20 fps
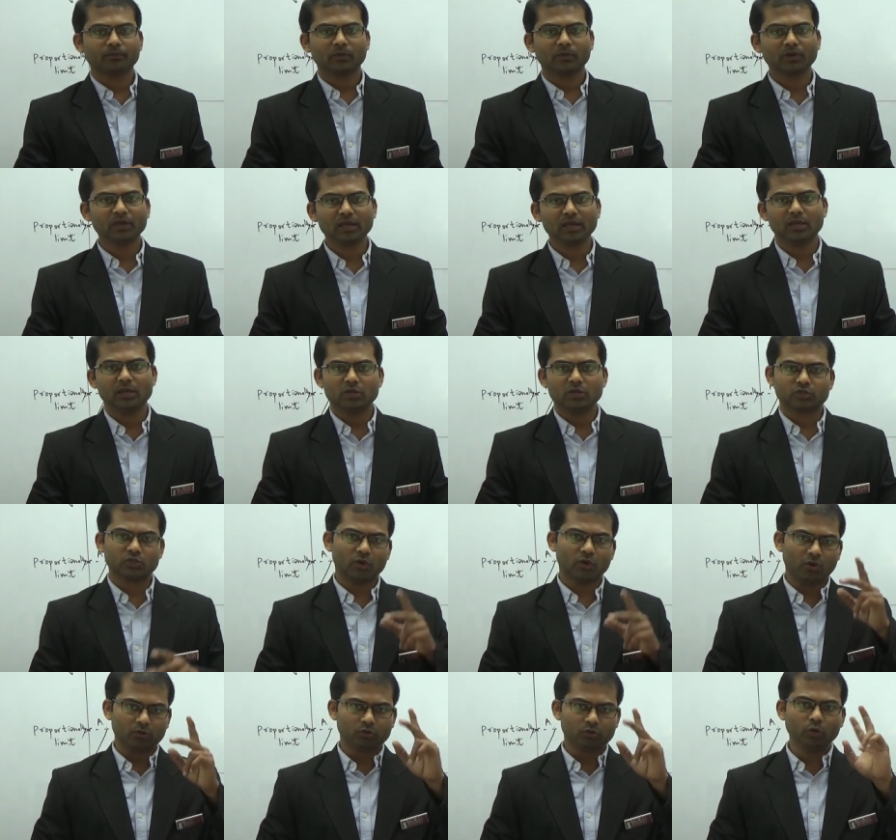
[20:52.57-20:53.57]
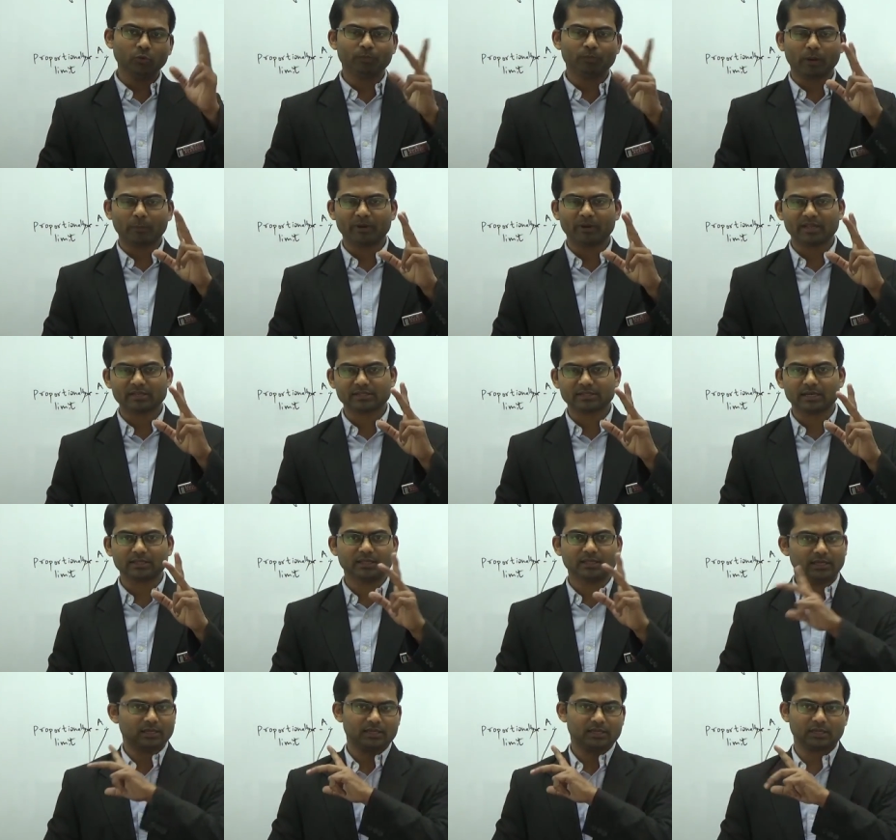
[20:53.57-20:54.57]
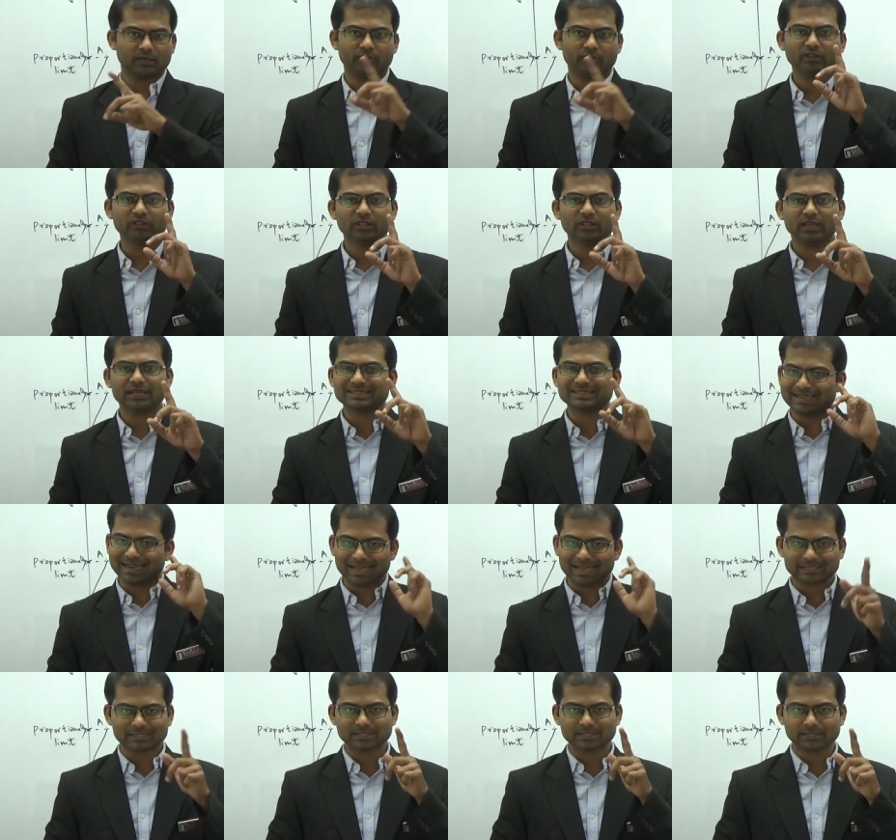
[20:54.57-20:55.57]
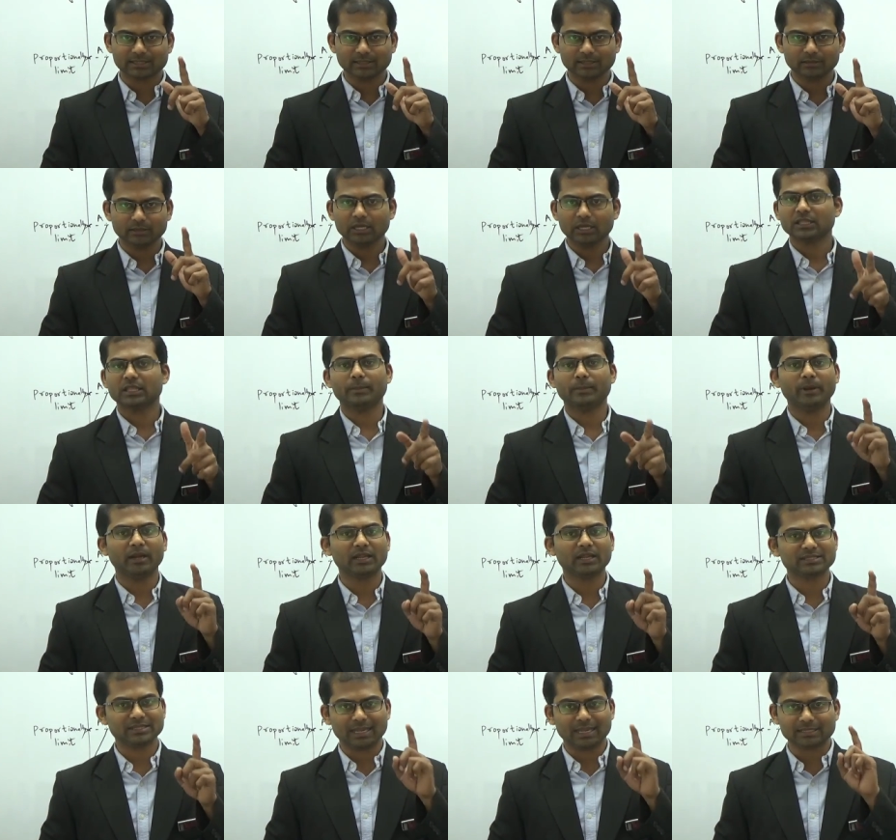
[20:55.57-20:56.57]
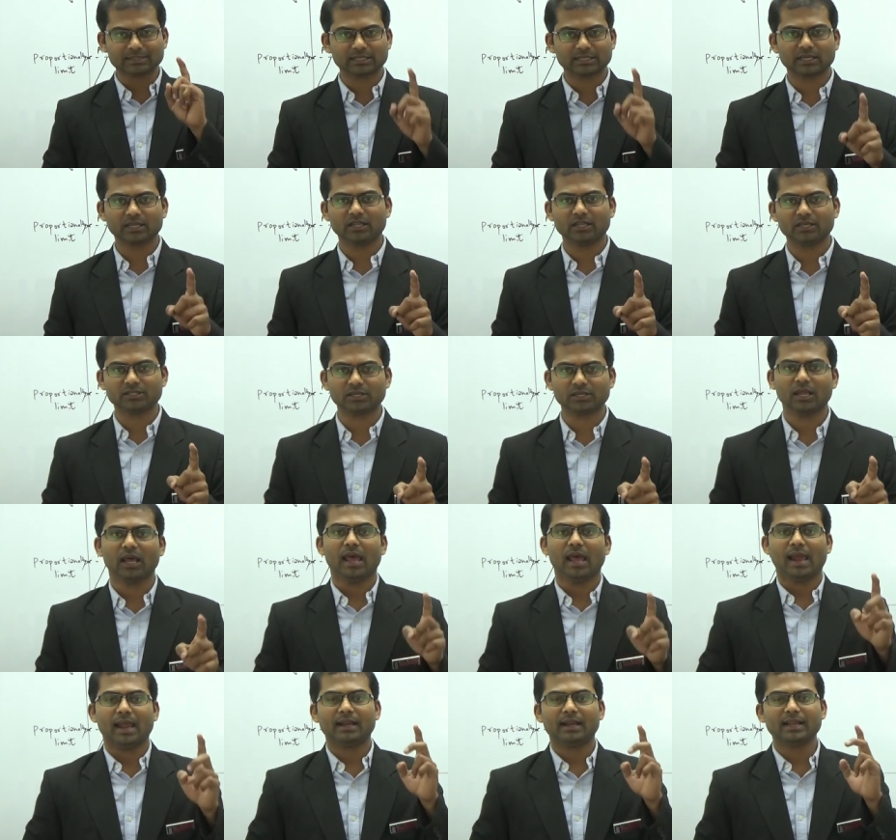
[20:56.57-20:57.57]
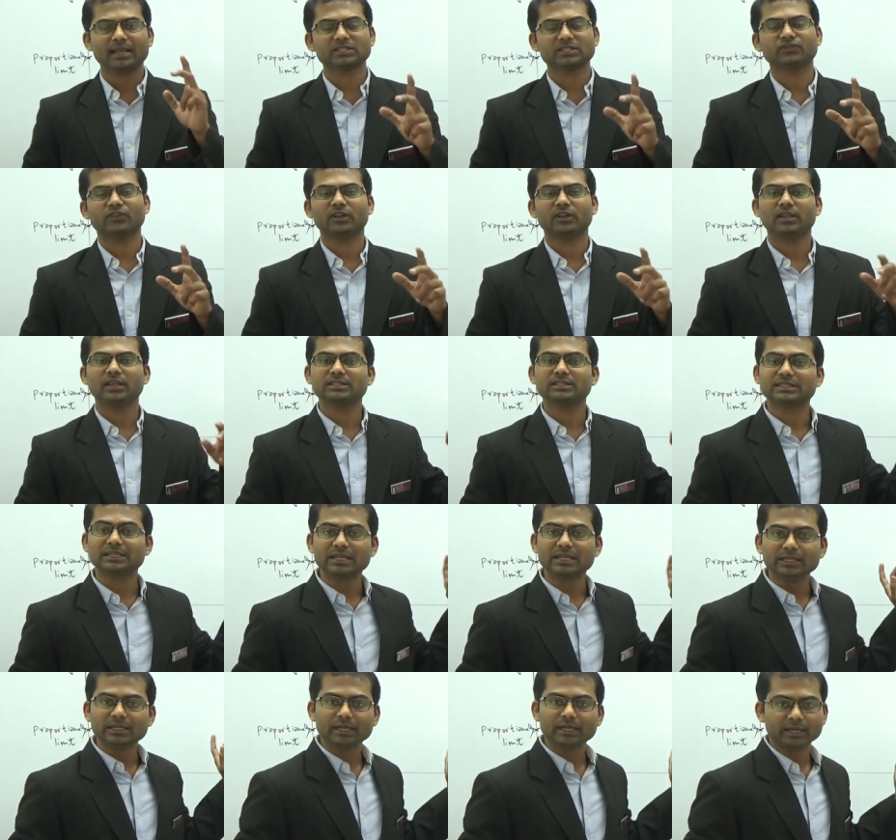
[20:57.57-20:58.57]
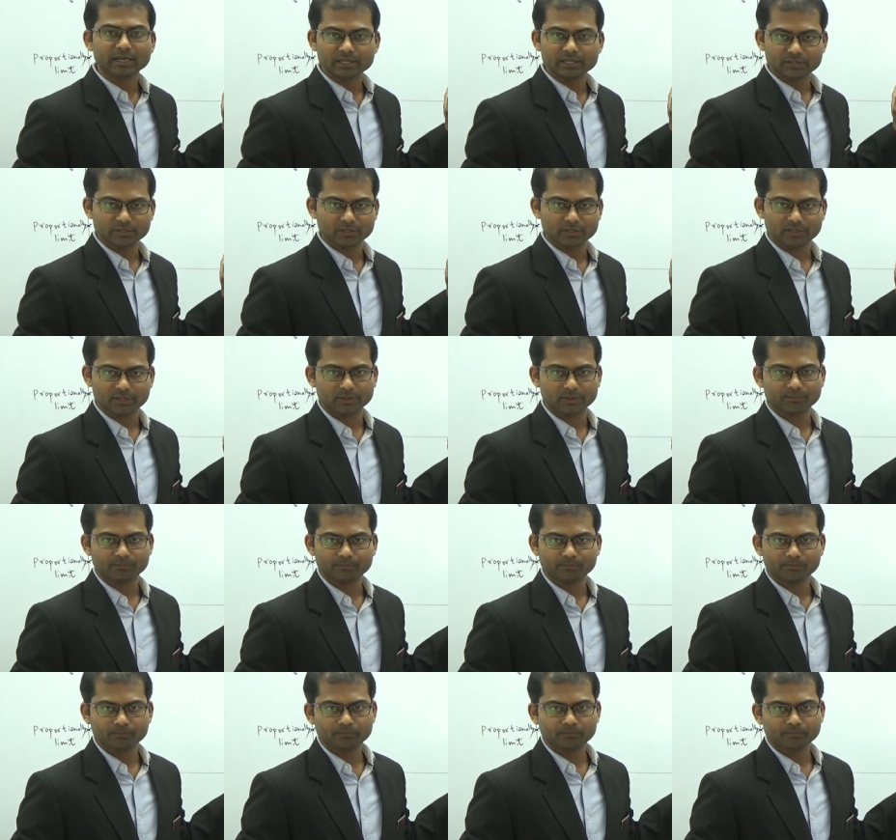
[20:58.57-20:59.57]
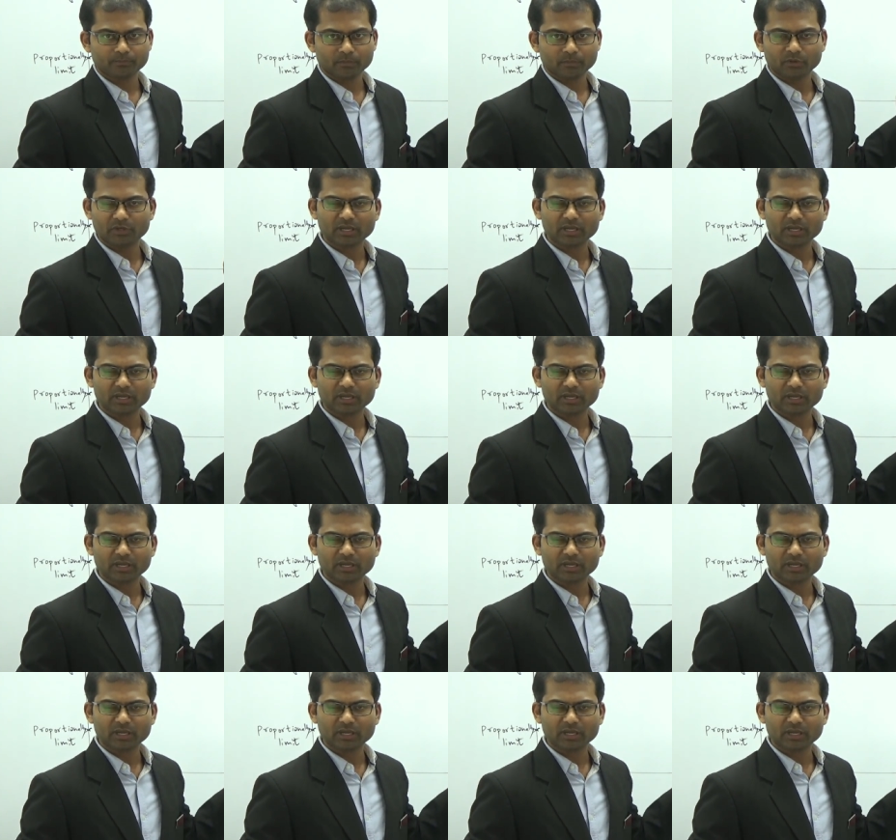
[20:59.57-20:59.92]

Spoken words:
Okay, so two properties are there here. One thing is elasticity, the material is elastic in nature, and next one is linear in nature here. You